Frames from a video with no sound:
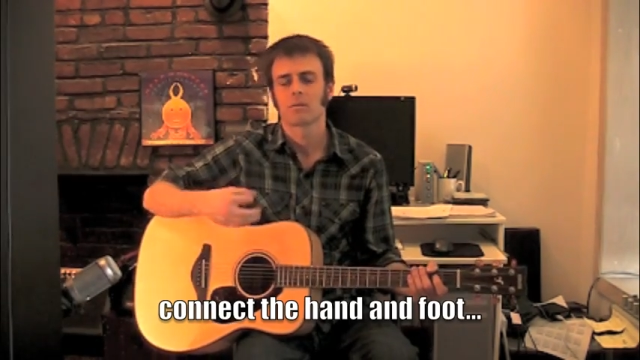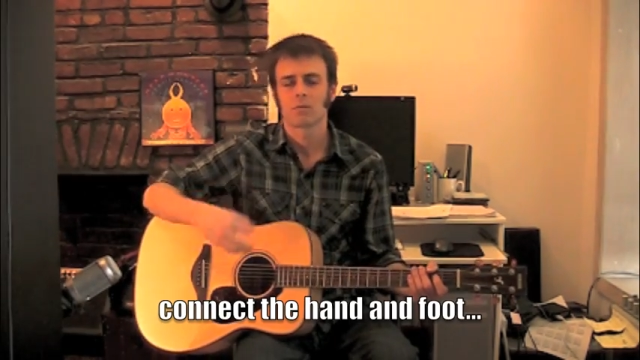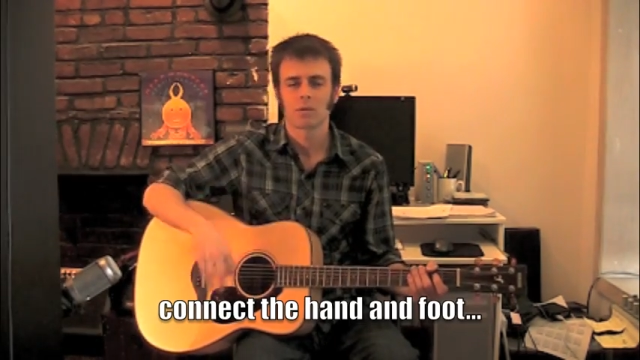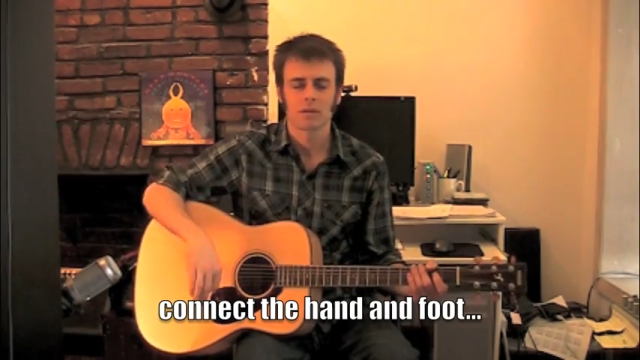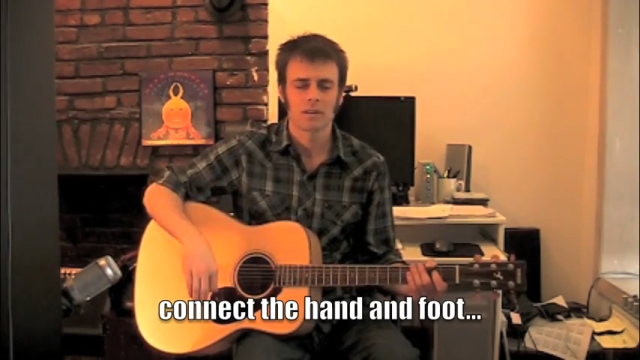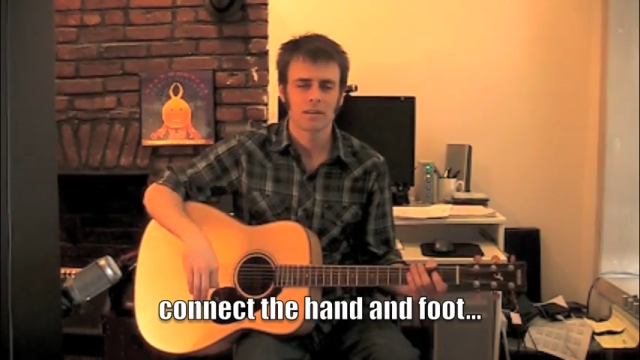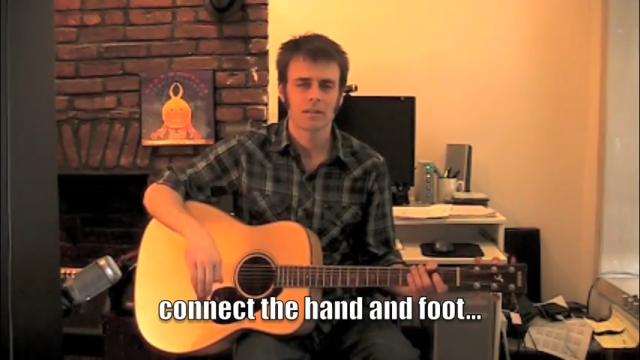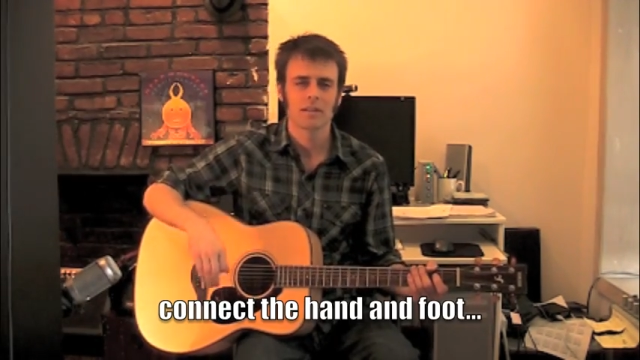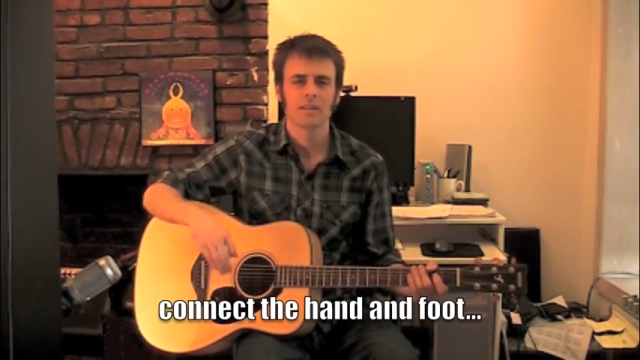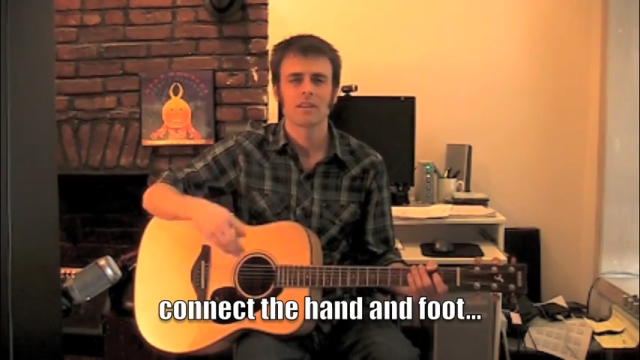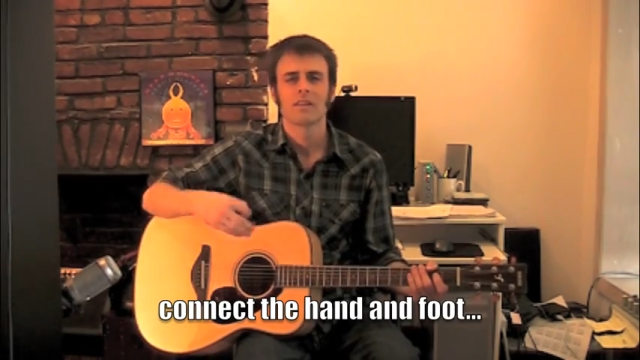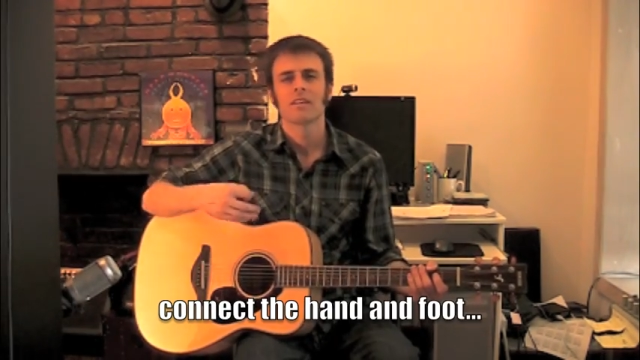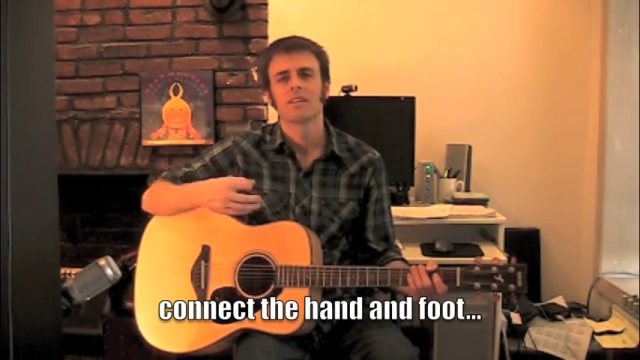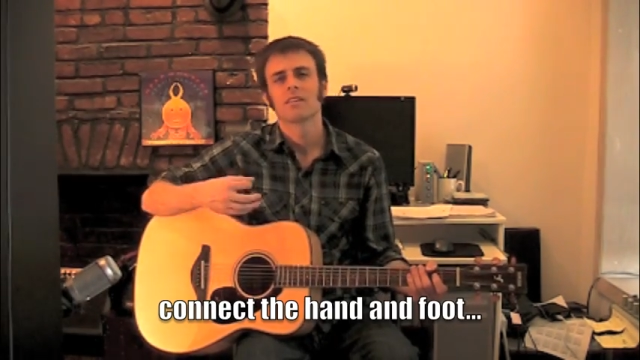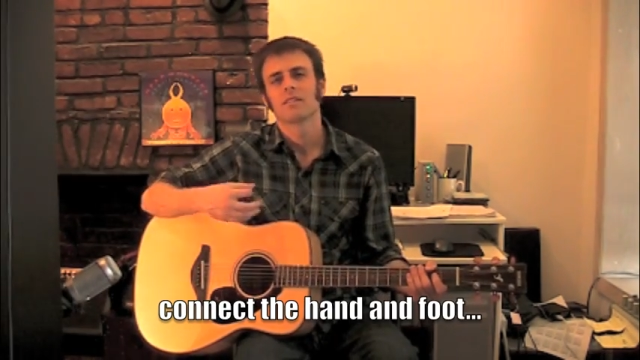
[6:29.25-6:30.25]
1,
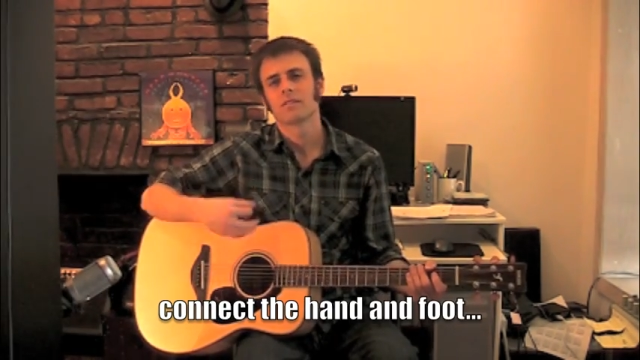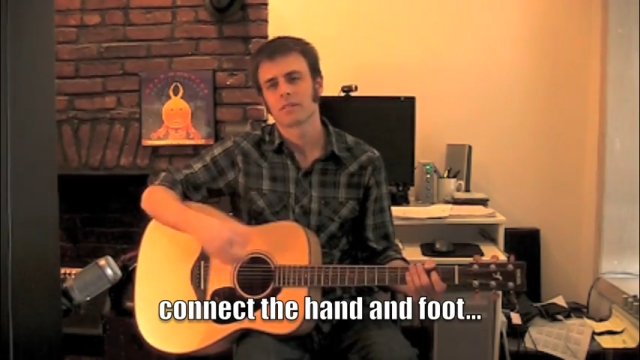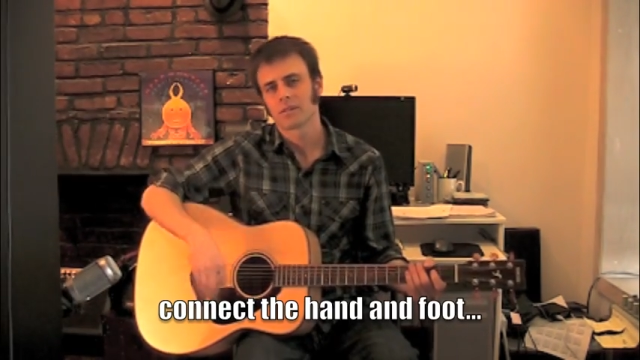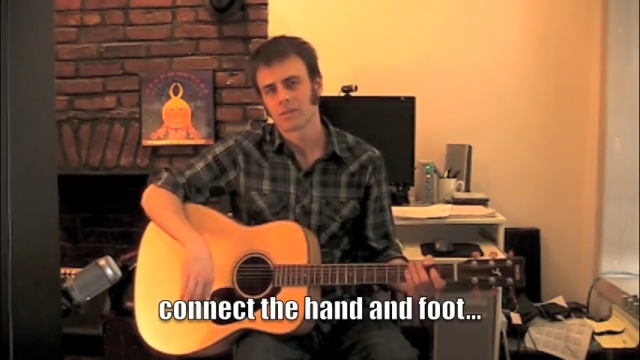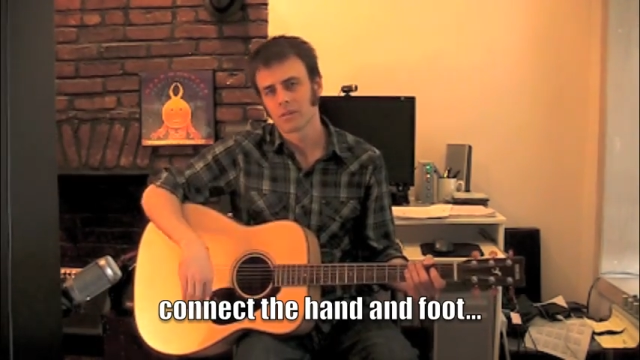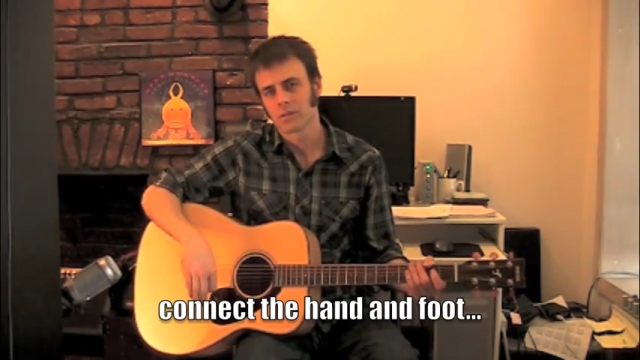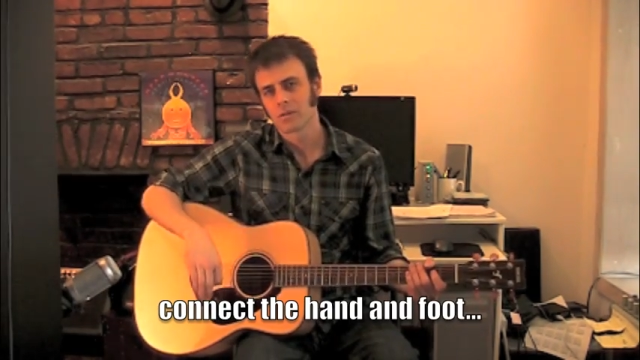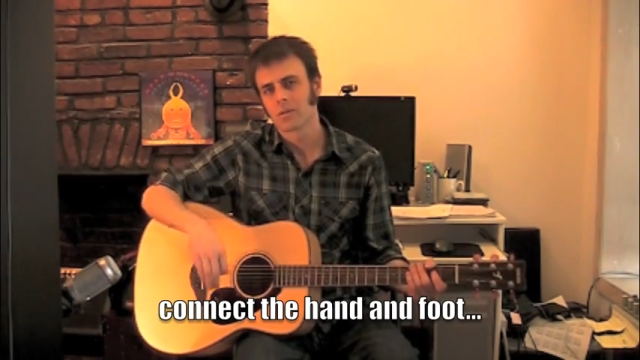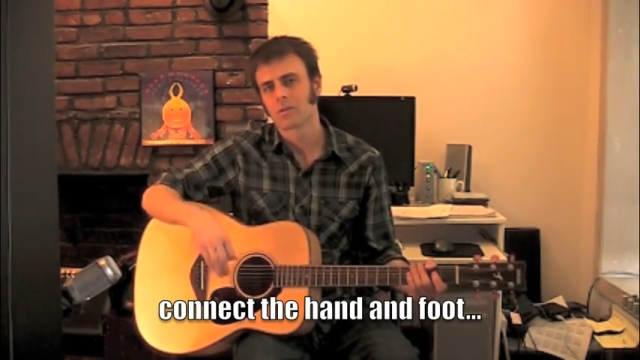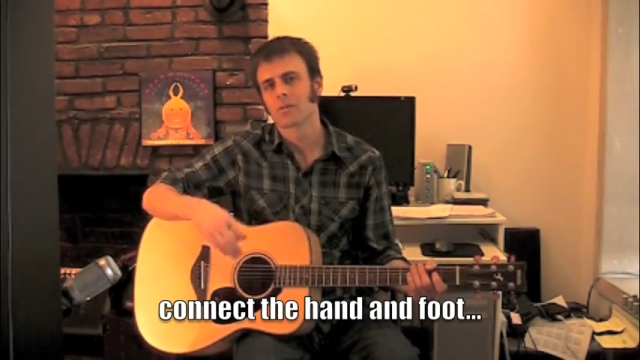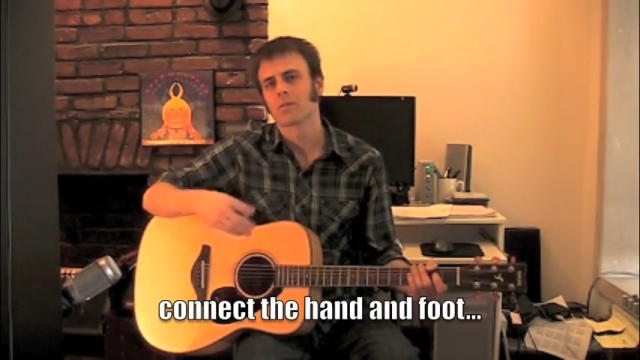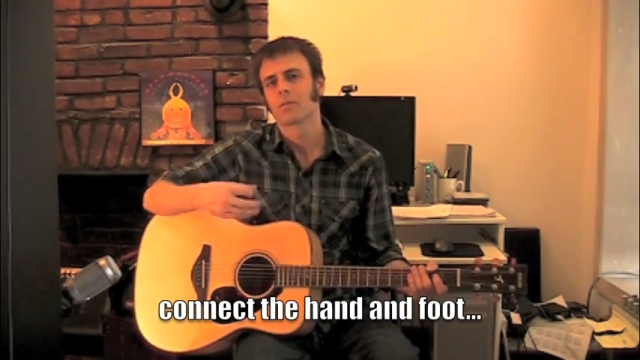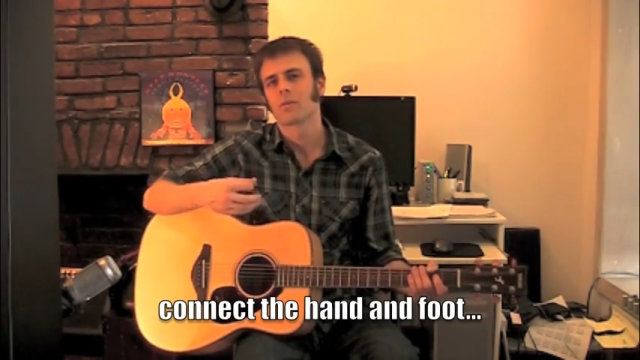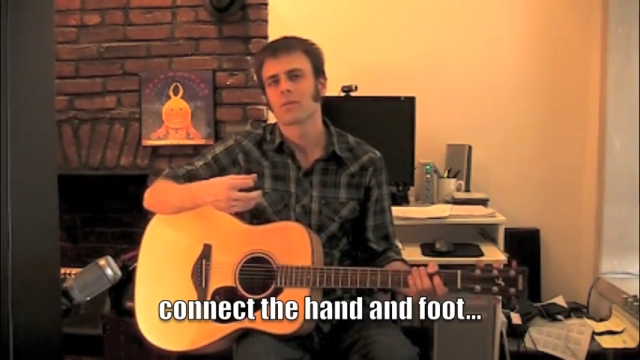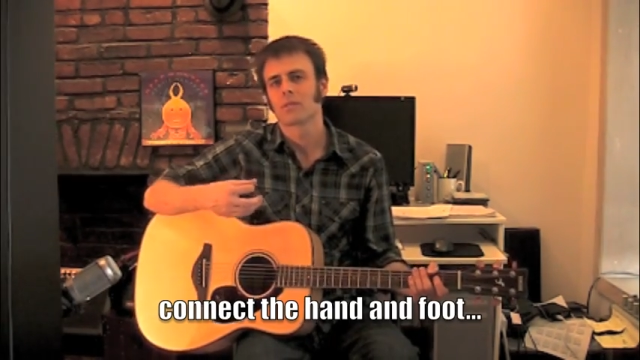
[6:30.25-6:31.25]

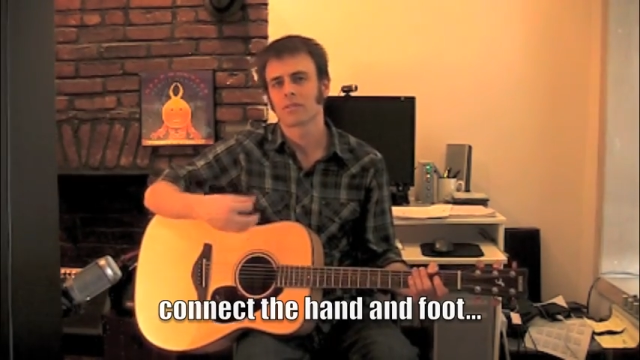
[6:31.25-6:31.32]
2,